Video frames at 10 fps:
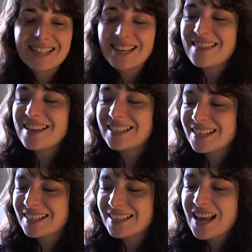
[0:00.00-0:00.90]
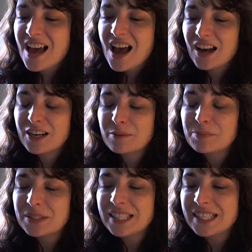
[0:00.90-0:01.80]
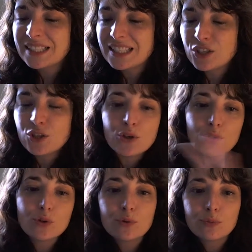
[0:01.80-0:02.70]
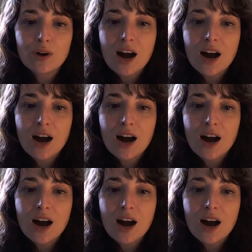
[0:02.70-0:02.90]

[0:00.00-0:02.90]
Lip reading: And this is a completely new